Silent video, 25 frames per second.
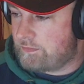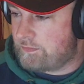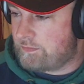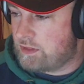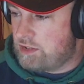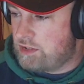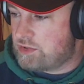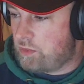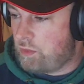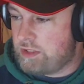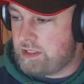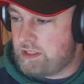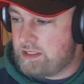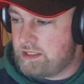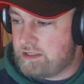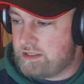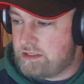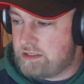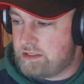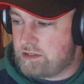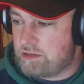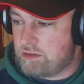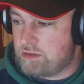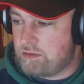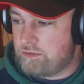So what you
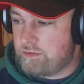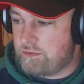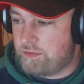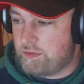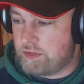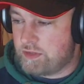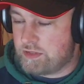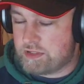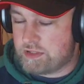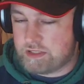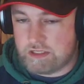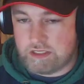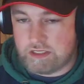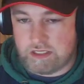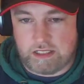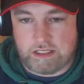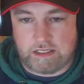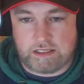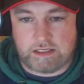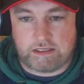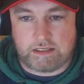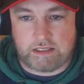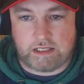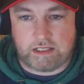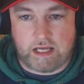need to do first
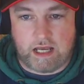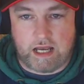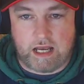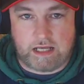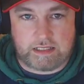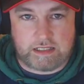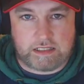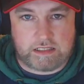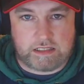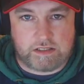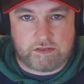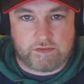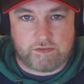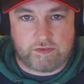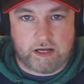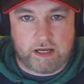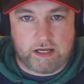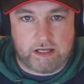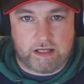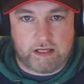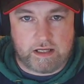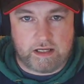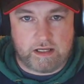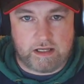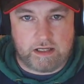is
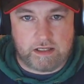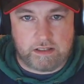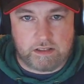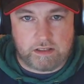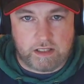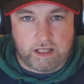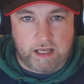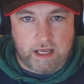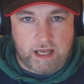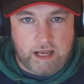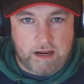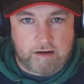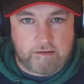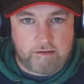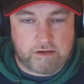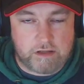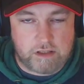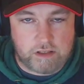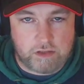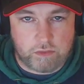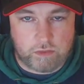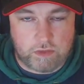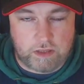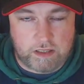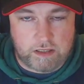identify in the area
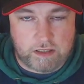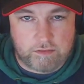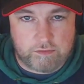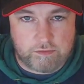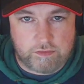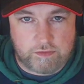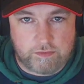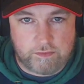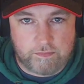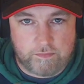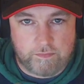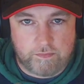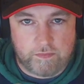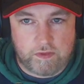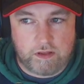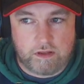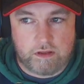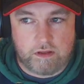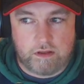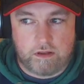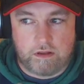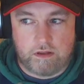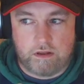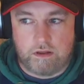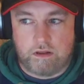you live
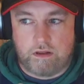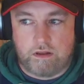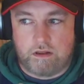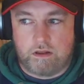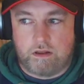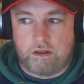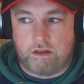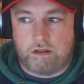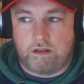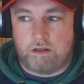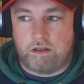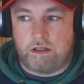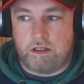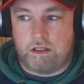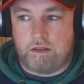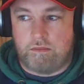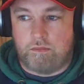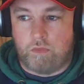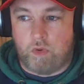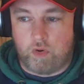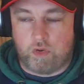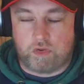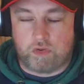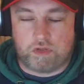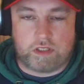the
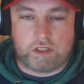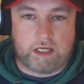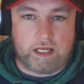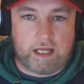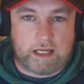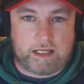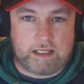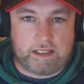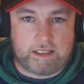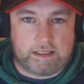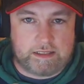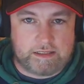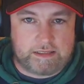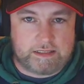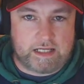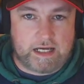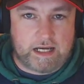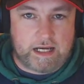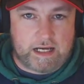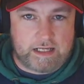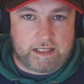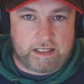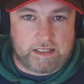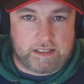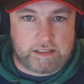most likely
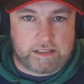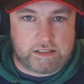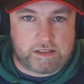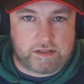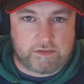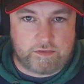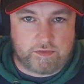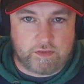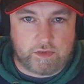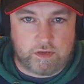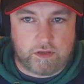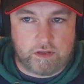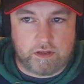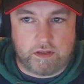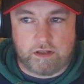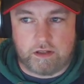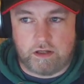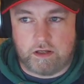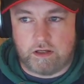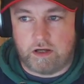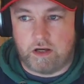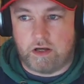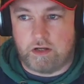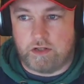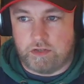targets for
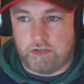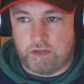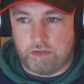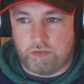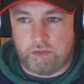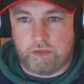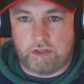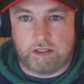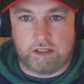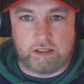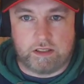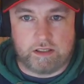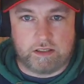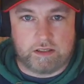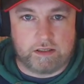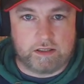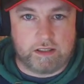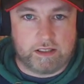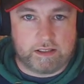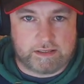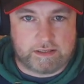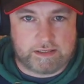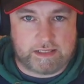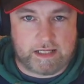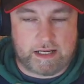a nuclear
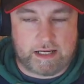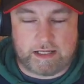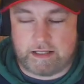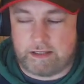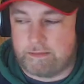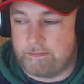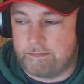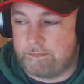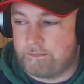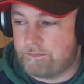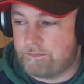attack.